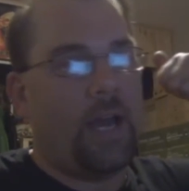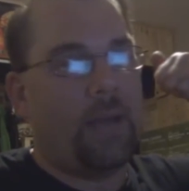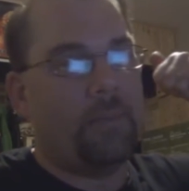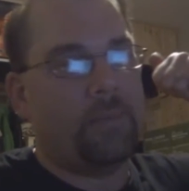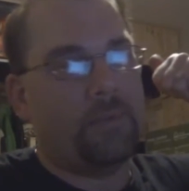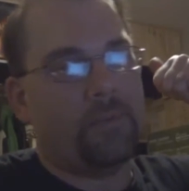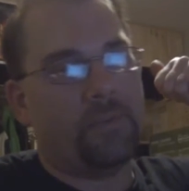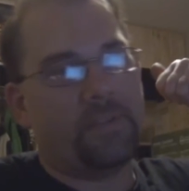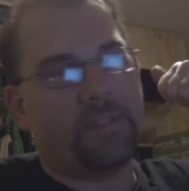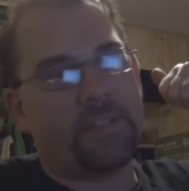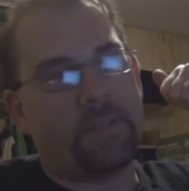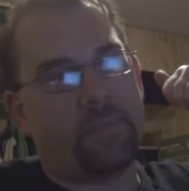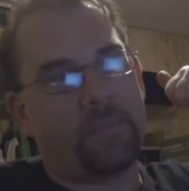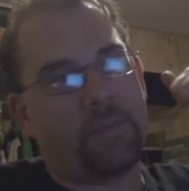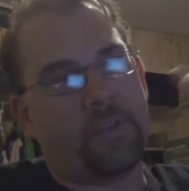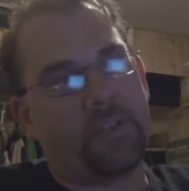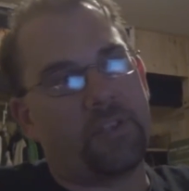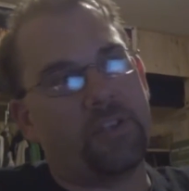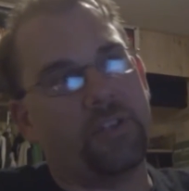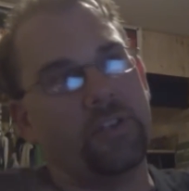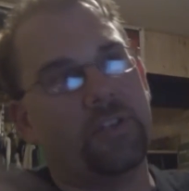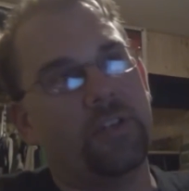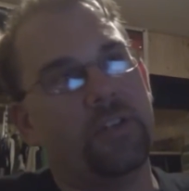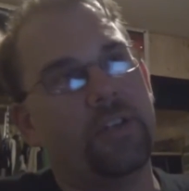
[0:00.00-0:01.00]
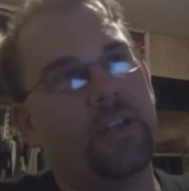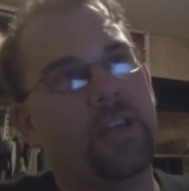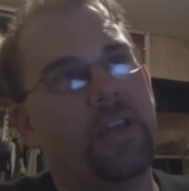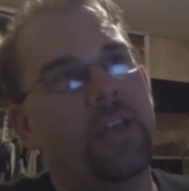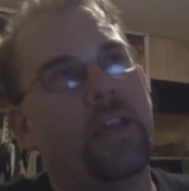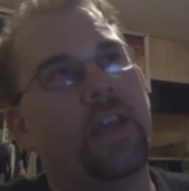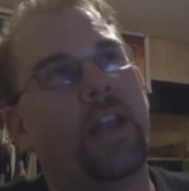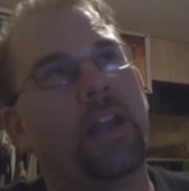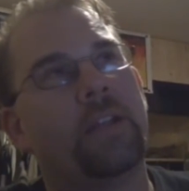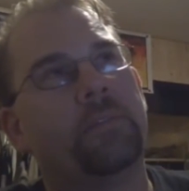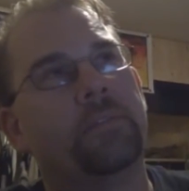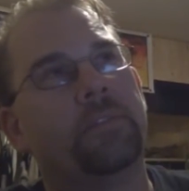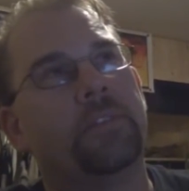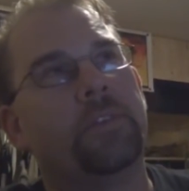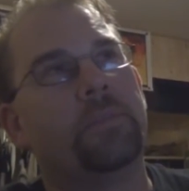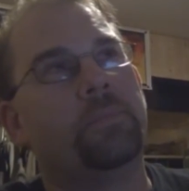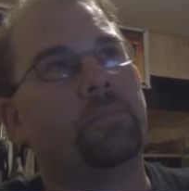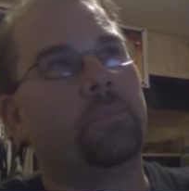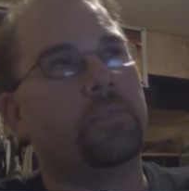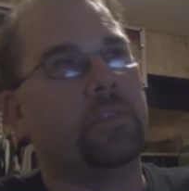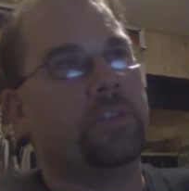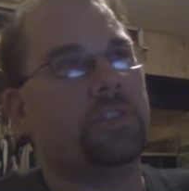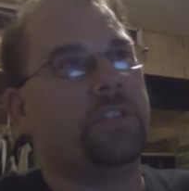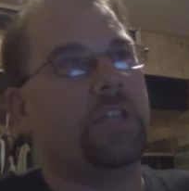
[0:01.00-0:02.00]
I'm doing something good. And I really
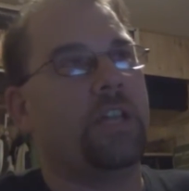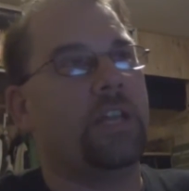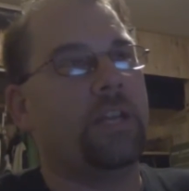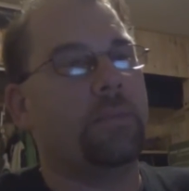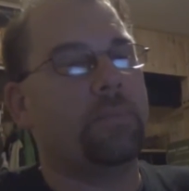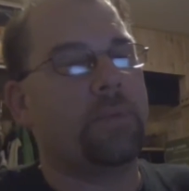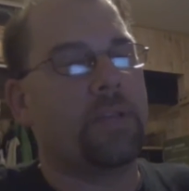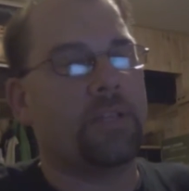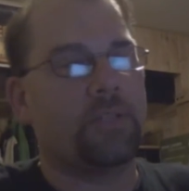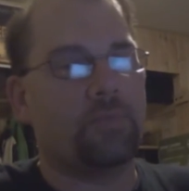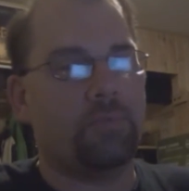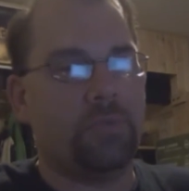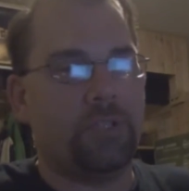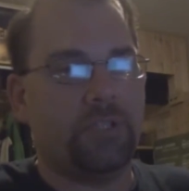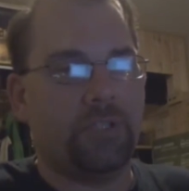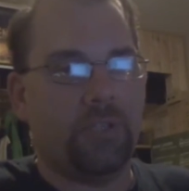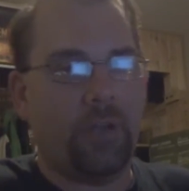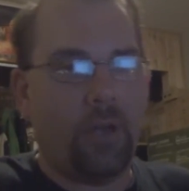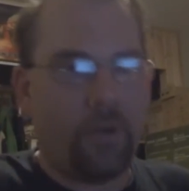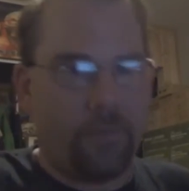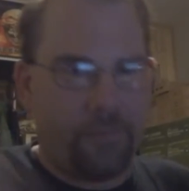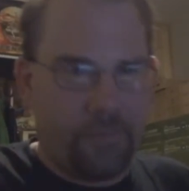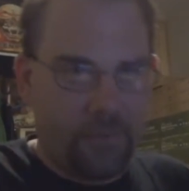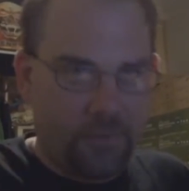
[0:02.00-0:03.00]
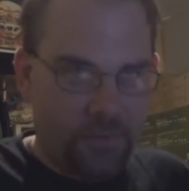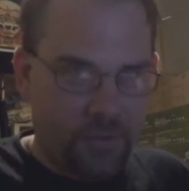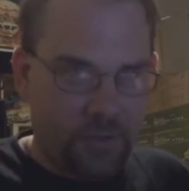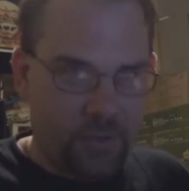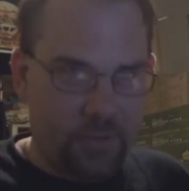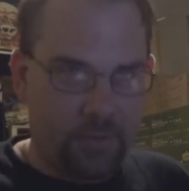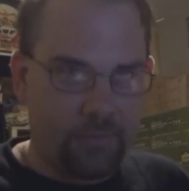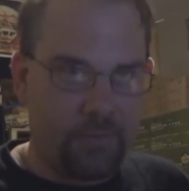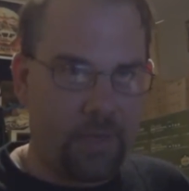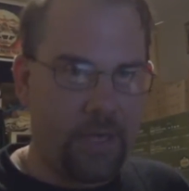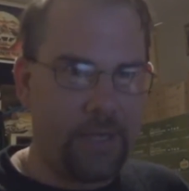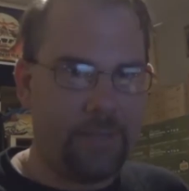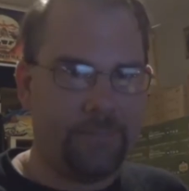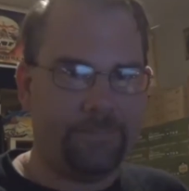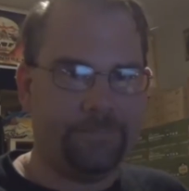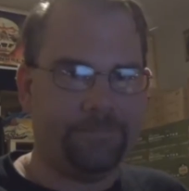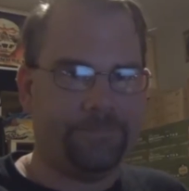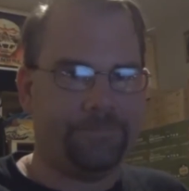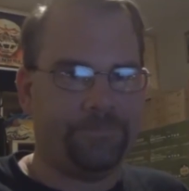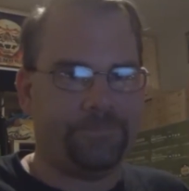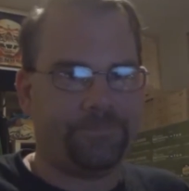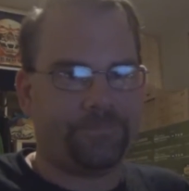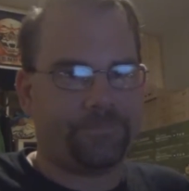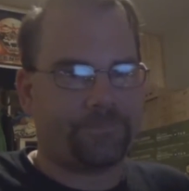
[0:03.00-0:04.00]
appreciate it, because we should all feel good, right?
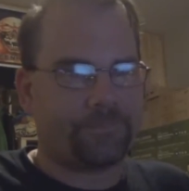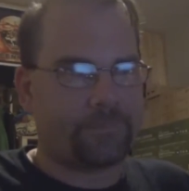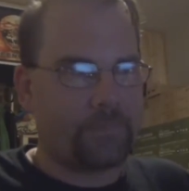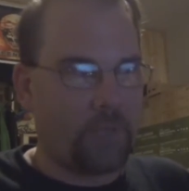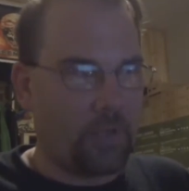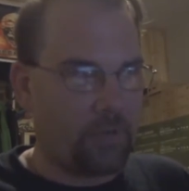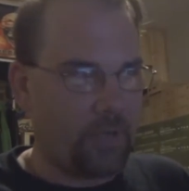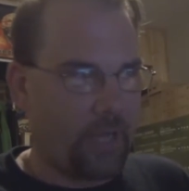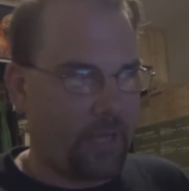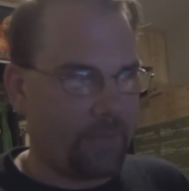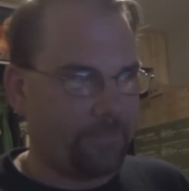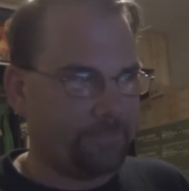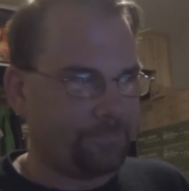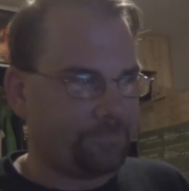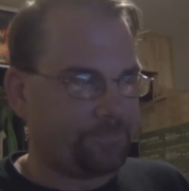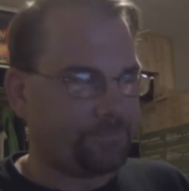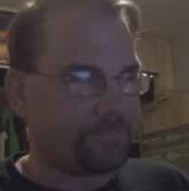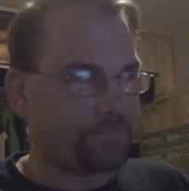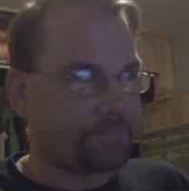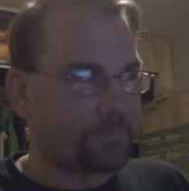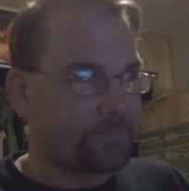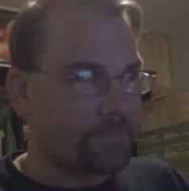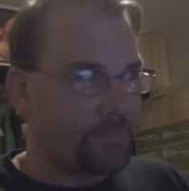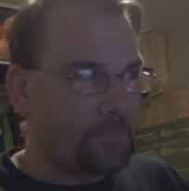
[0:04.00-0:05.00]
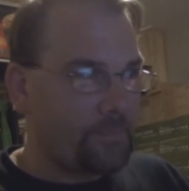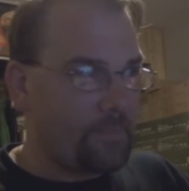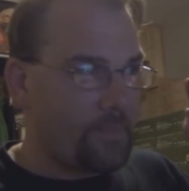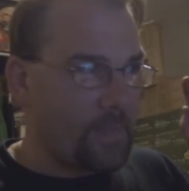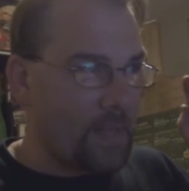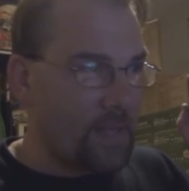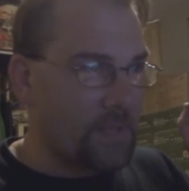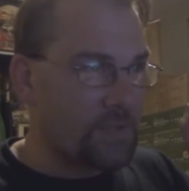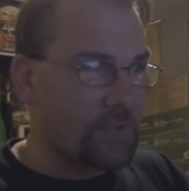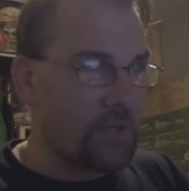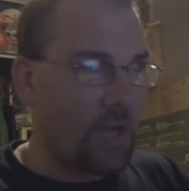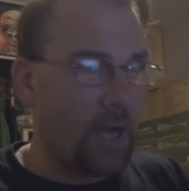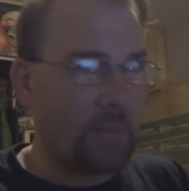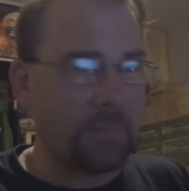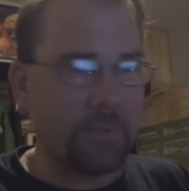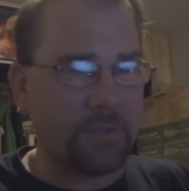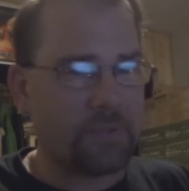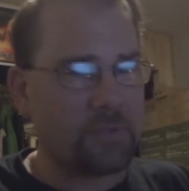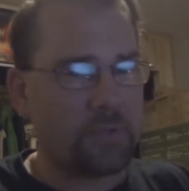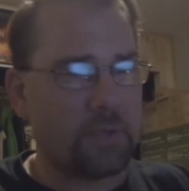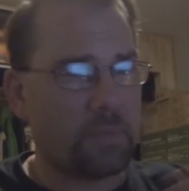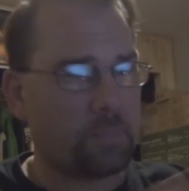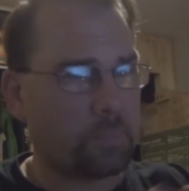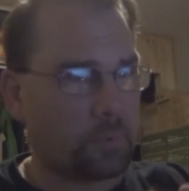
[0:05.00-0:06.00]
Okay. So I'm
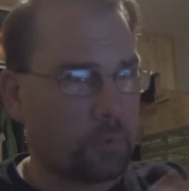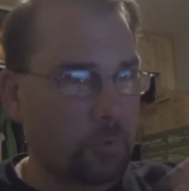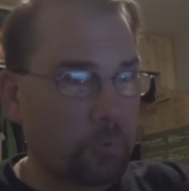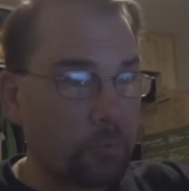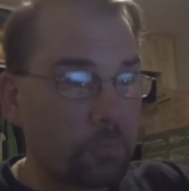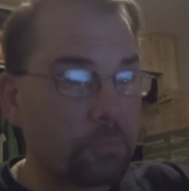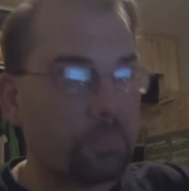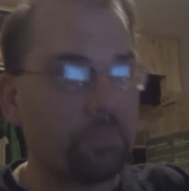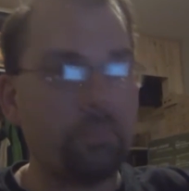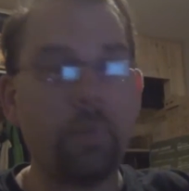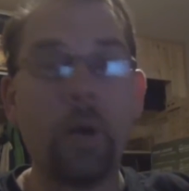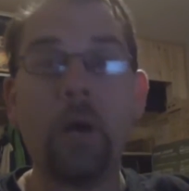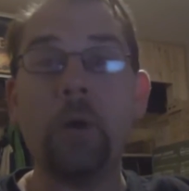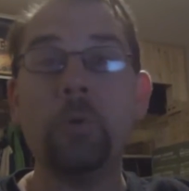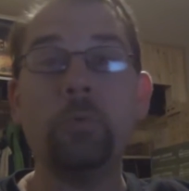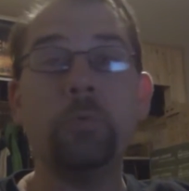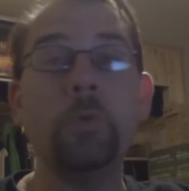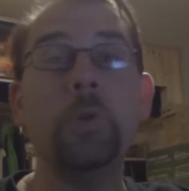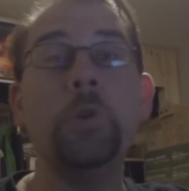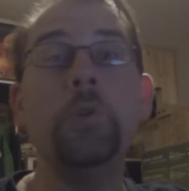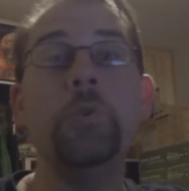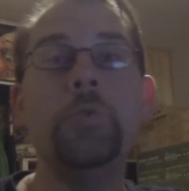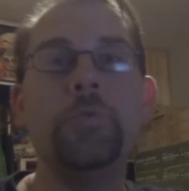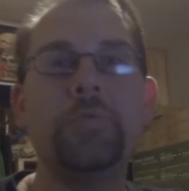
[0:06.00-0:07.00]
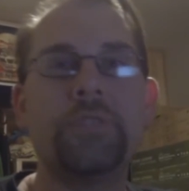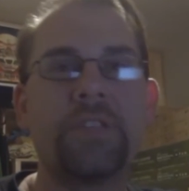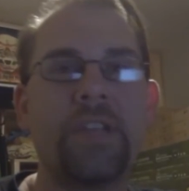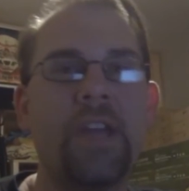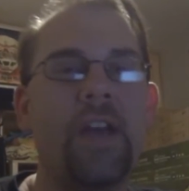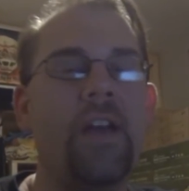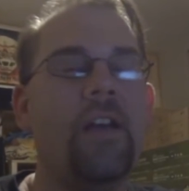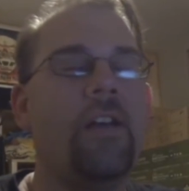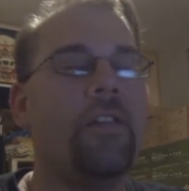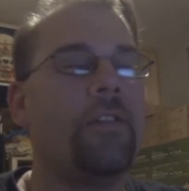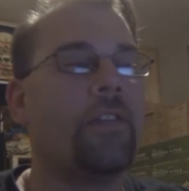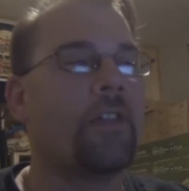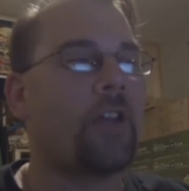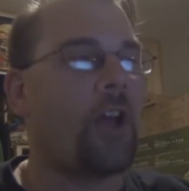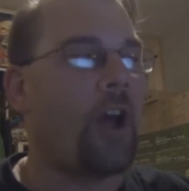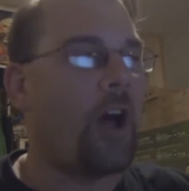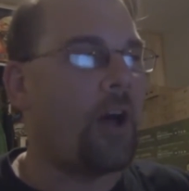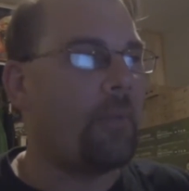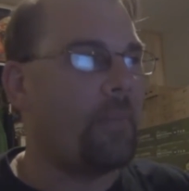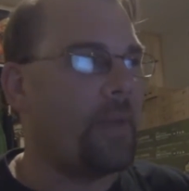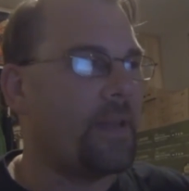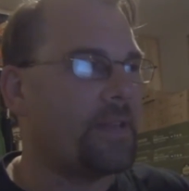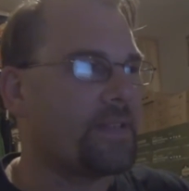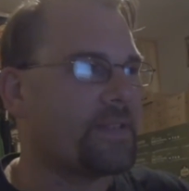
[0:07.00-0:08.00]
just going to peruse the
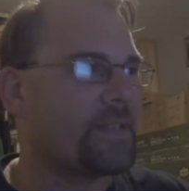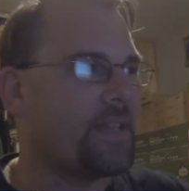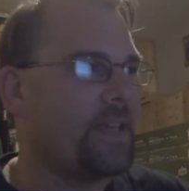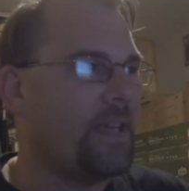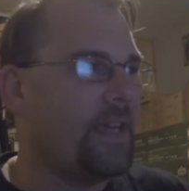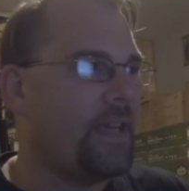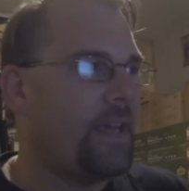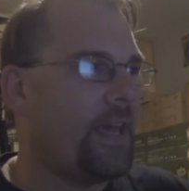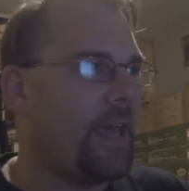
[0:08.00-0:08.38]
comments.